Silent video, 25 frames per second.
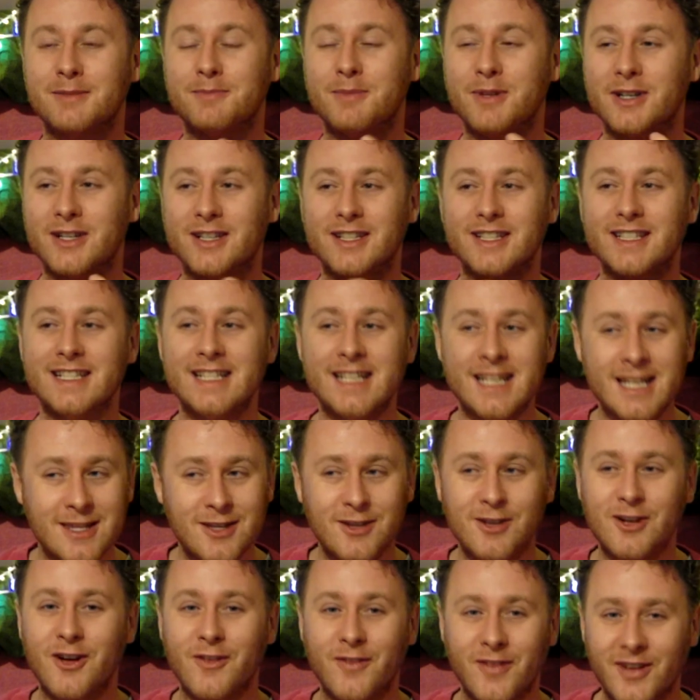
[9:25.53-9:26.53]
because
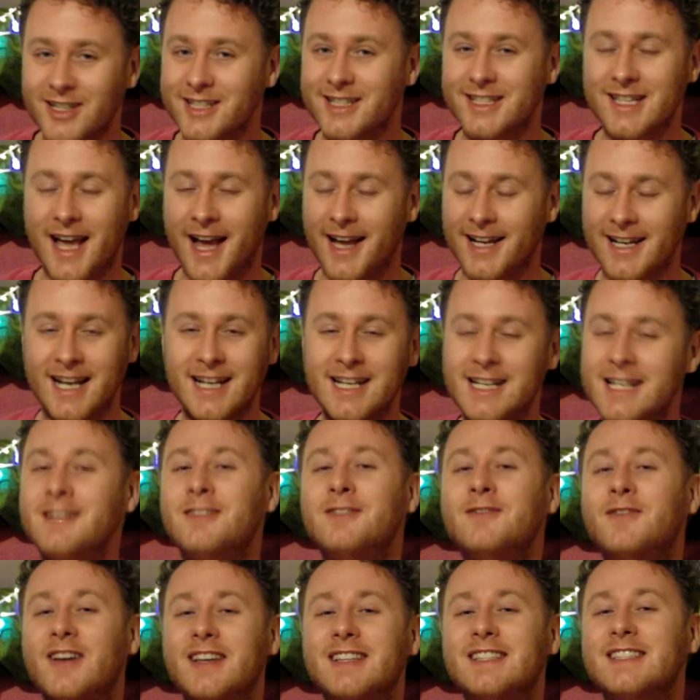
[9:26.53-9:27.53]
neither of us had any
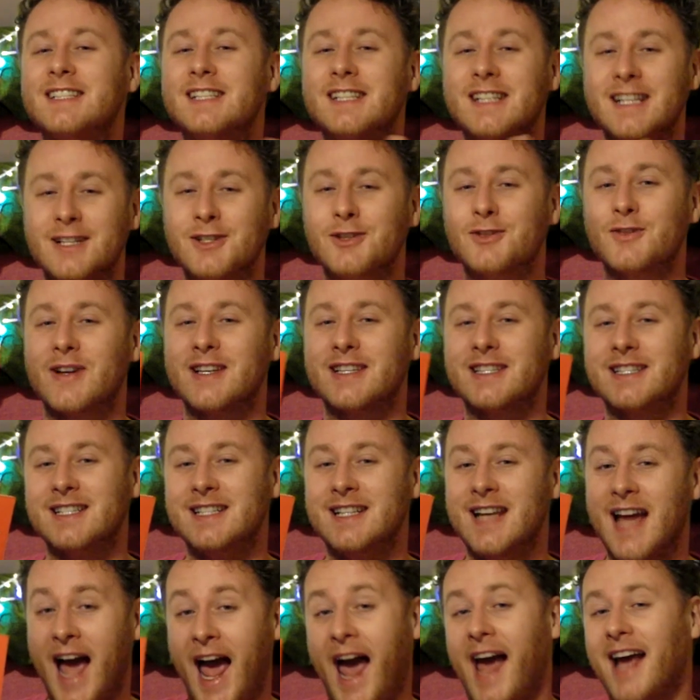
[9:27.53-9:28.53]
invested interest
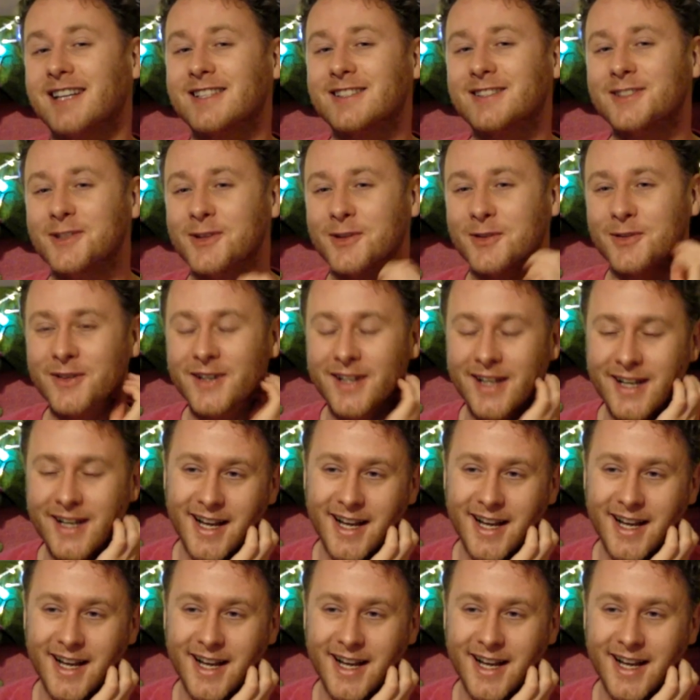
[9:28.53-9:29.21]
in Axel.